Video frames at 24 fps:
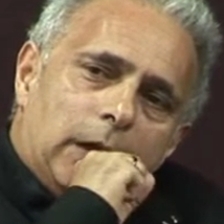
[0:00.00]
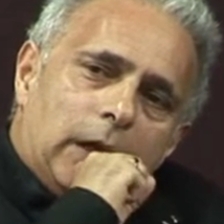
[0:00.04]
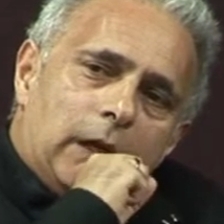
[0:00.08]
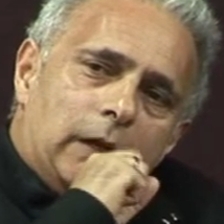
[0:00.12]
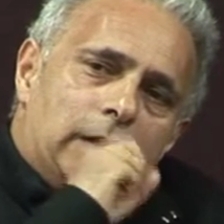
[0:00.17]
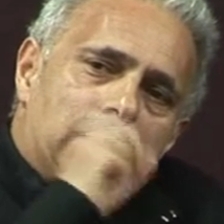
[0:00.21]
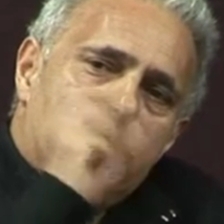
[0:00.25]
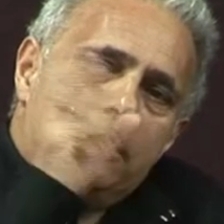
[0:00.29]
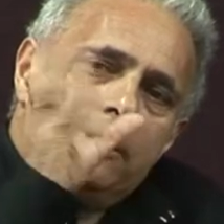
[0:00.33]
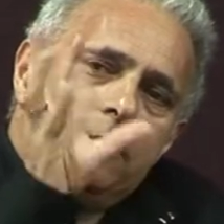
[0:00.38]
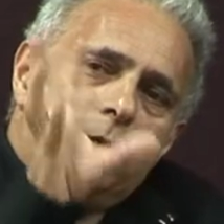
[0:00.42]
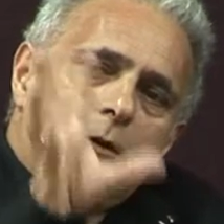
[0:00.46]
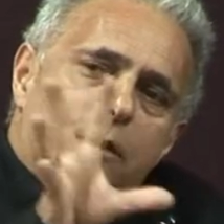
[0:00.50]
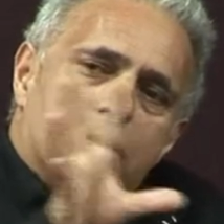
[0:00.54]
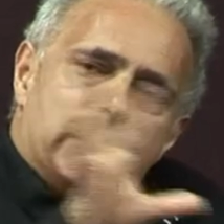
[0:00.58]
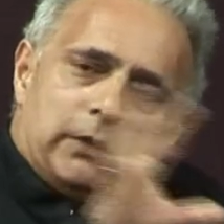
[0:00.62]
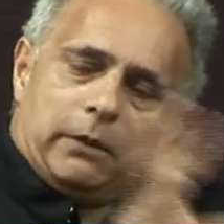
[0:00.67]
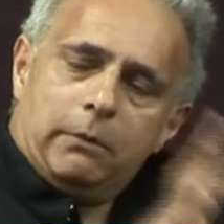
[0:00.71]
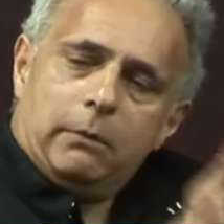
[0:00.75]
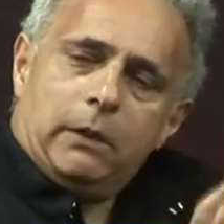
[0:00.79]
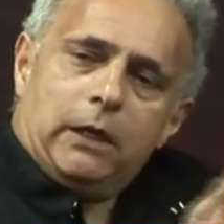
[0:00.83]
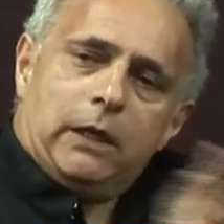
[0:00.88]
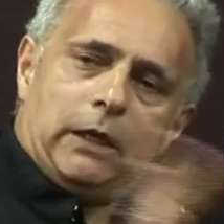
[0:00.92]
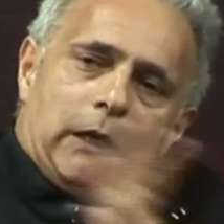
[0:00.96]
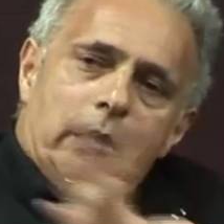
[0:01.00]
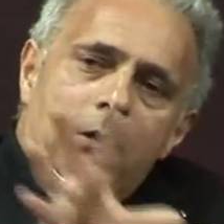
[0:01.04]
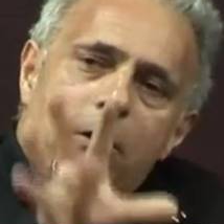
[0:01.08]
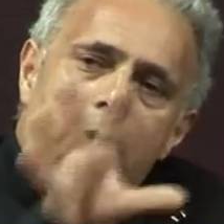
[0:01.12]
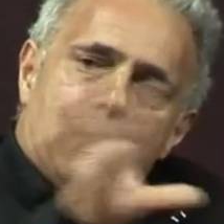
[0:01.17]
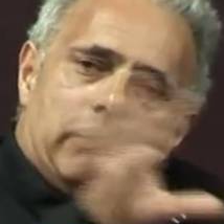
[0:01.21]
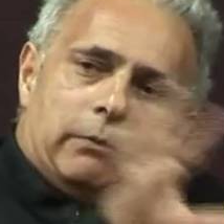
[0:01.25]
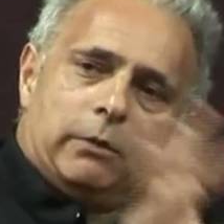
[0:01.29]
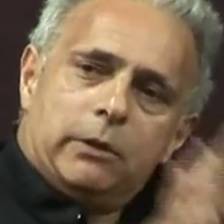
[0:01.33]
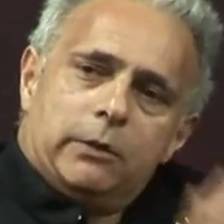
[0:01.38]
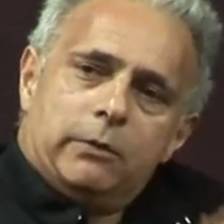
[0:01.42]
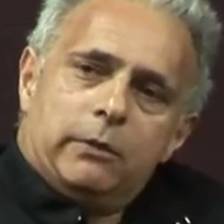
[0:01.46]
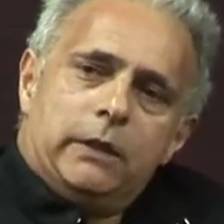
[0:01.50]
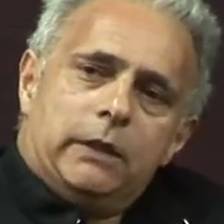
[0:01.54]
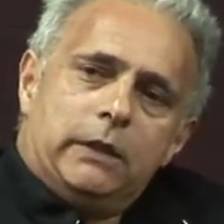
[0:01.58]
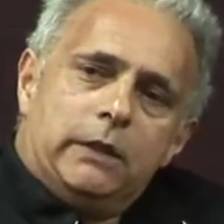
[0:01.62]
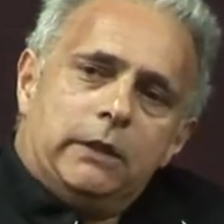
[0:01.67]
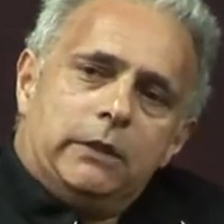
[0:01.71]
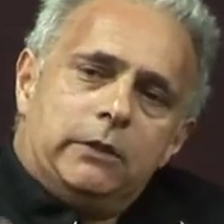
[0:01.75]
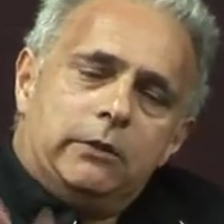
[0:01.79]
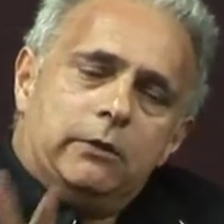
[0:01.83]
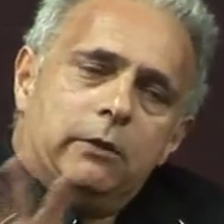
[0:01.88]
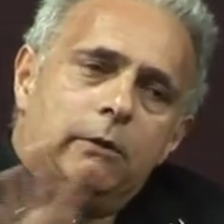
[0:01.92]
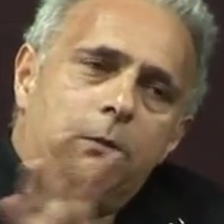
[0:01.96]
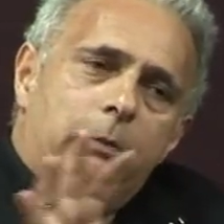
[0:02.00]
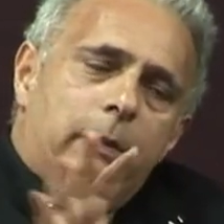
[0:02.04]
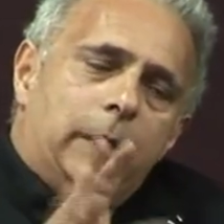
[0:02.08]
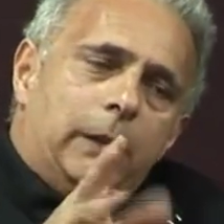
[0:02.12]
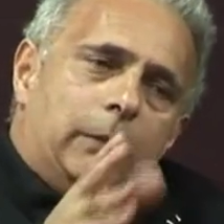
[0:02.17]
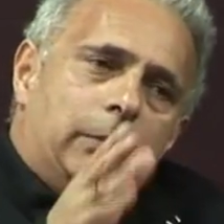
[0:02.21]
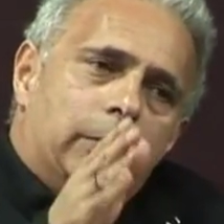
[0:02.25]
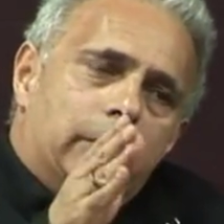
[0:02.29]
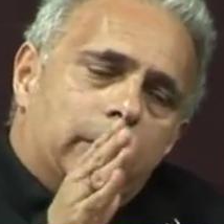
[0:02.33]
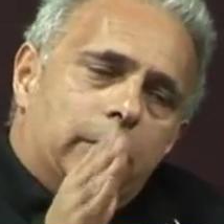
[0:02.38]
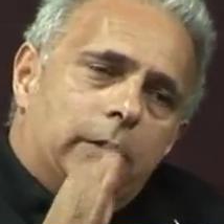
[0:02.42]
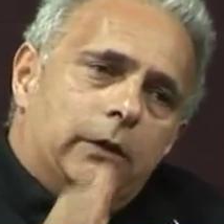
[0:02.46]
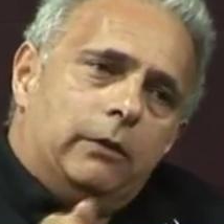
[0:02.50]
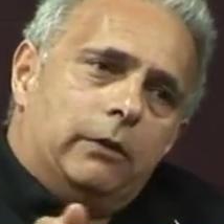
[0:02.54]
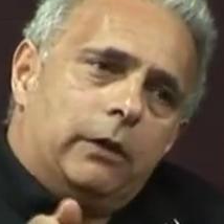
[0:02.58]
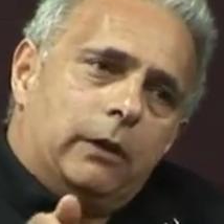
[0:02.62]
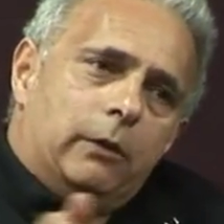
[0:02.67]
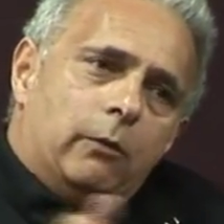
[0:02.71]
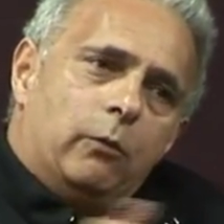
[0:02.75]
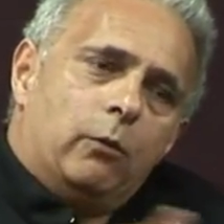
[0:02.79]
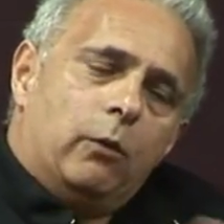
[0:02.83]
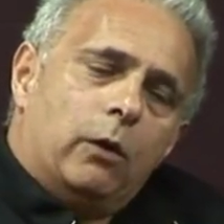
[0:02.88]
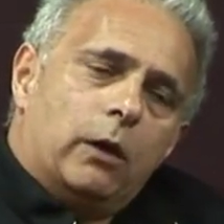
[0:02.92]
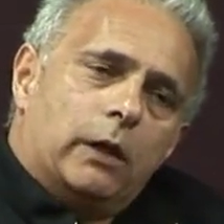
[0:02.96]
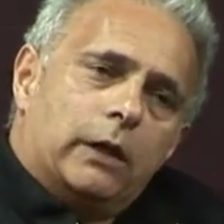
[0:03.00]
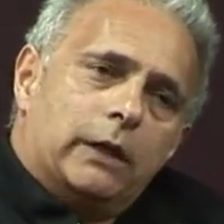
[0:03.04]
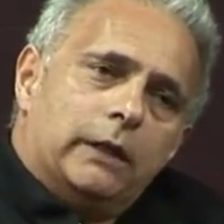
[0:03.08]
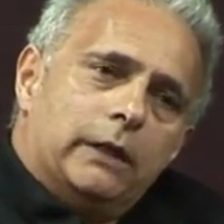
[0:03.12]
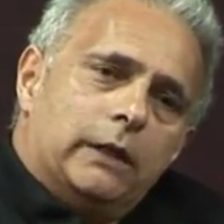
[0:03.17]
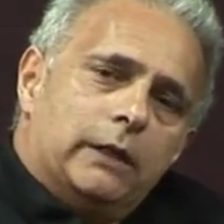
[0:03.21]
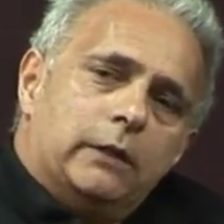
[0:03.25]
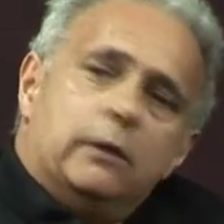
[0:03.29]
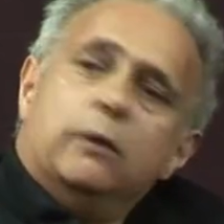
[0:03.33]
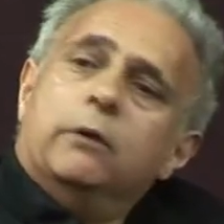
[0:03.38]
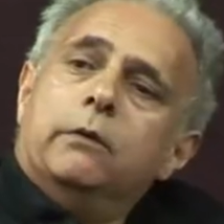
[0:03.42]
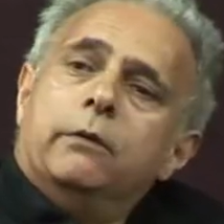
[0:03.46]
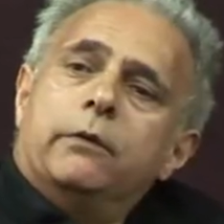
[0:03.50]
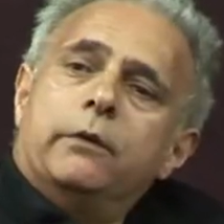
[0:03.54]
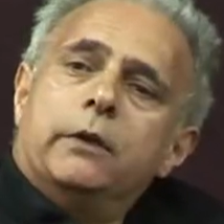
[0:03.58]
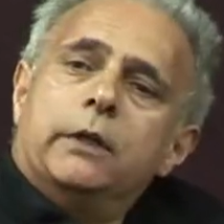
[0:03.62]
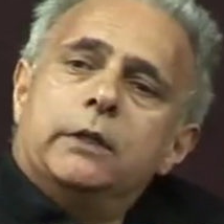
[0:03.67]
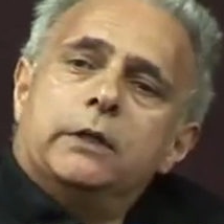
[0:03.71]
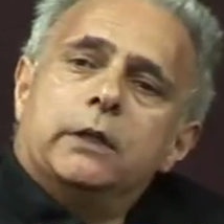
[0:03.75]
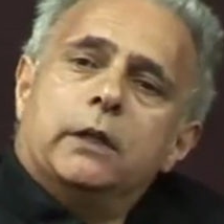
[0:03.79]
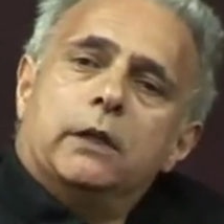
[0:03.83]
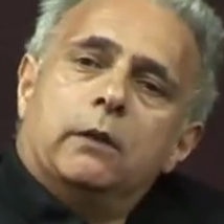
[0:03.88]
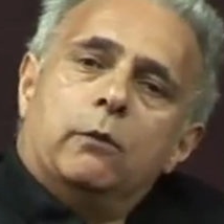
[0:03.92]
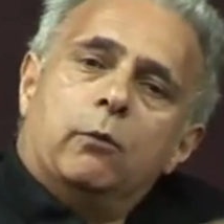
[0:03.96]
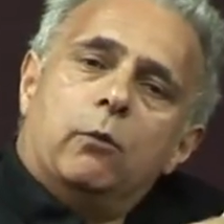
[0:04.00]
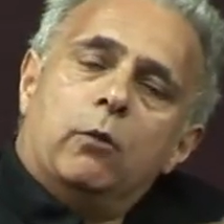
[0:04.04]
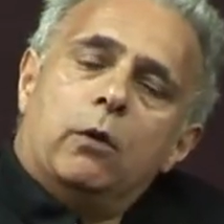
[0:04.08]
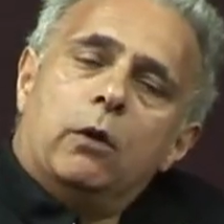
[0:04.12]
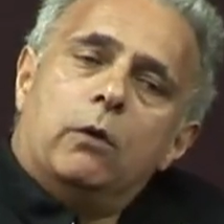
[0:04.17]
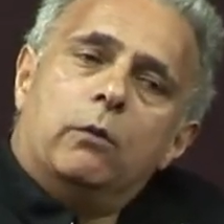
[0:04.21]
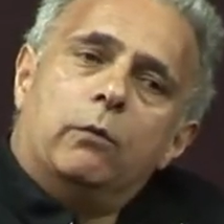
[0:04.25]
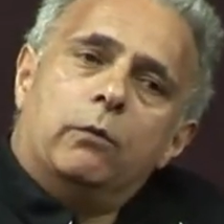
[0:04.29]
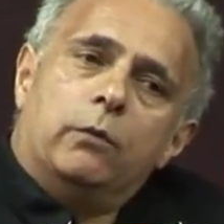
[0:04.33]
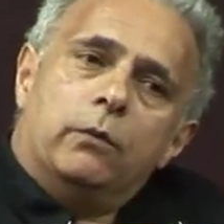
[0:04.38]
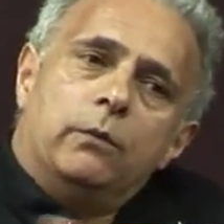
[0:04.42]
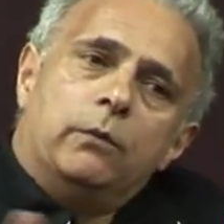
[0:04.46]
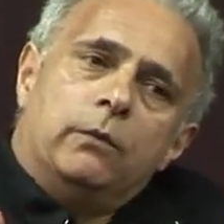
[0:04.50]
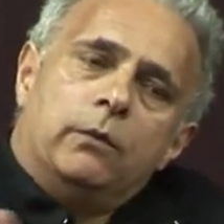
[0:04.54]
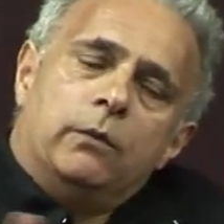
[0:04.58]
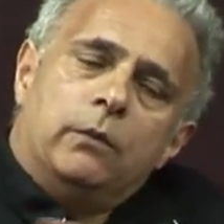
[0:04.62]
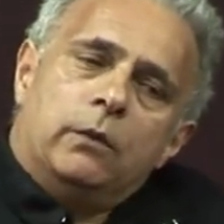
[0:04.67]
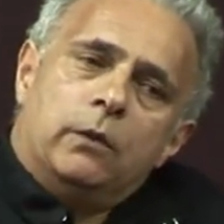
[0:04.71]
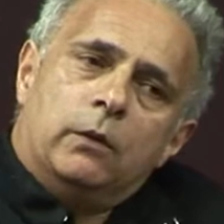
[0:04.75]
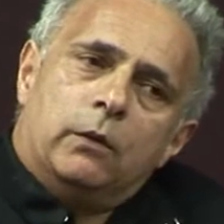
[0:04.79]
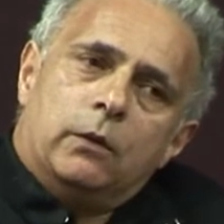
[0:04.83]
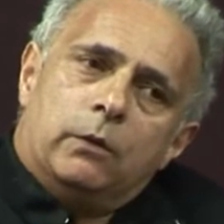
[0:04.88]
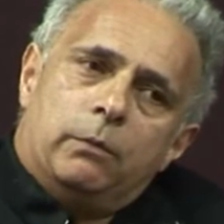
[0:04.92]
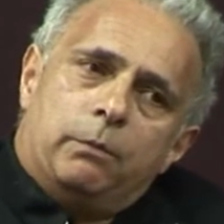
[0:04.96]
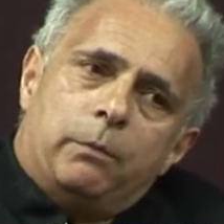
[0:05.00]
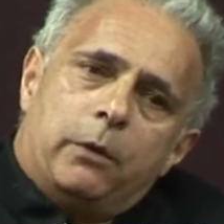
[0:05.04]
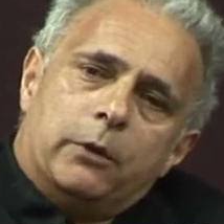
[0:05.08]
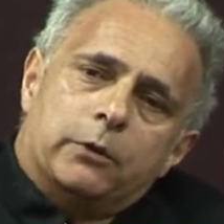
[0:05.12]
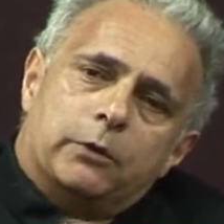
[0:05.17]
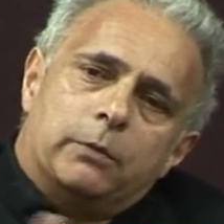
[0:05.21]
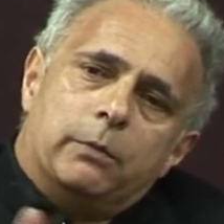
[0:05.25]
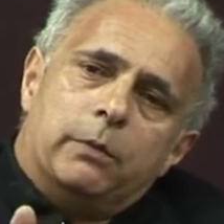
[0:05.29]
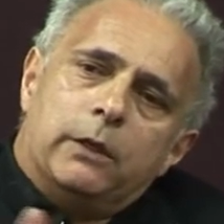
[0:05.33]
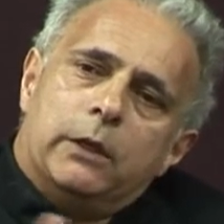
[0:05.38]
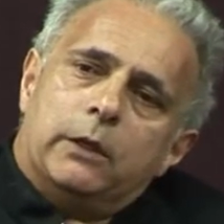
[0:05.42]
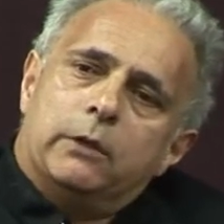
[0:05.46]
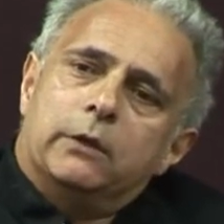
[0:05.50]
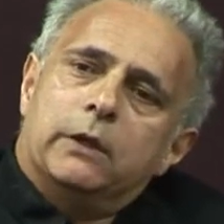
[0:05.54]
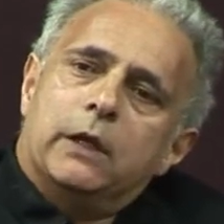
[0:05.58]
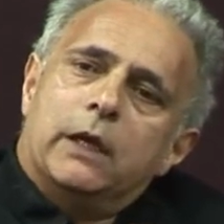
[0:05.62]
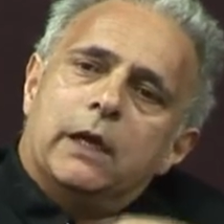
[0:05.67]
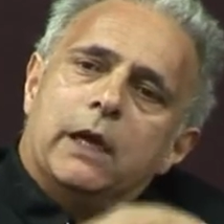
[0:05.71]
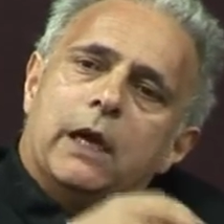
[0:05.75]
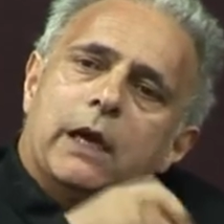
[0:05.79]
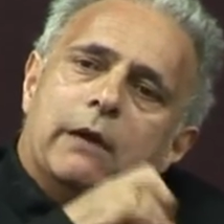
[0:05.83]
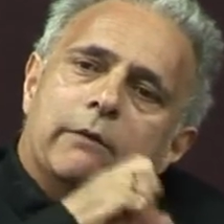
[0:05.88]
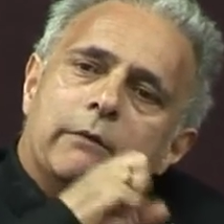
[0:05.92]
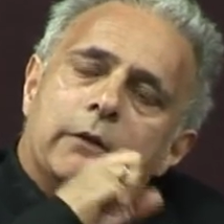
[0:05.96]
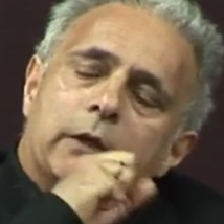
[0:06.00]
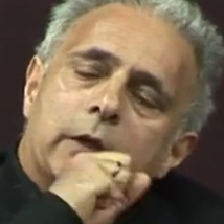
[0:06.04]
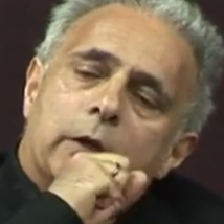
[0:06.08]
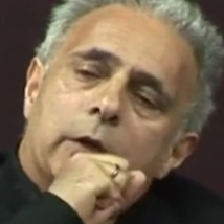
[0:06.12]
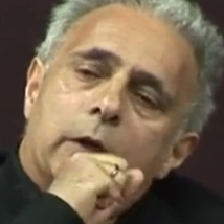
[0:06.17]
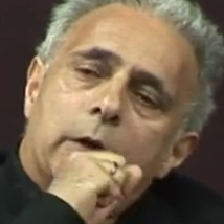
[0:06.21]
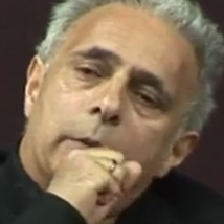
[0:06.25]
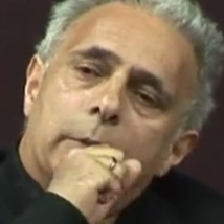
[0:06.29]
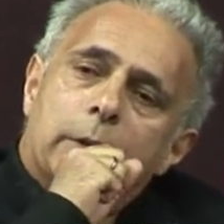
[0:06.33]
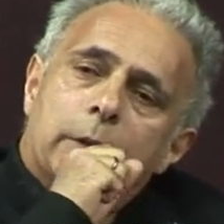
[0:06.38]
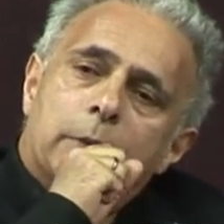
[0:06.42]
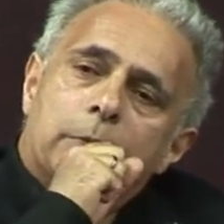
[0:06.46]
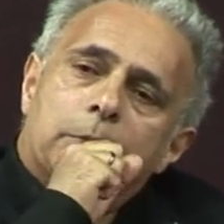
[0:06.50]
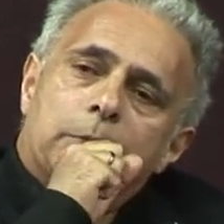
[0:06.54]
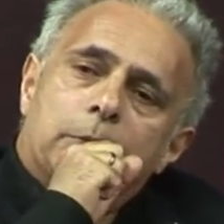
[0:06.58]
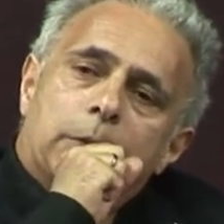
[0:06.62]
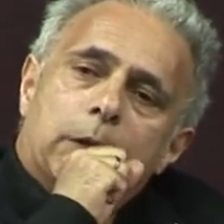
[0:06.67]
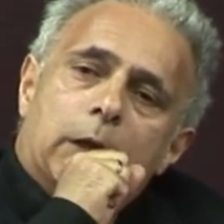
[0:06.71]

And then you've got something going between these two people, and you think, what can they do for each other? What possibly could they have in common?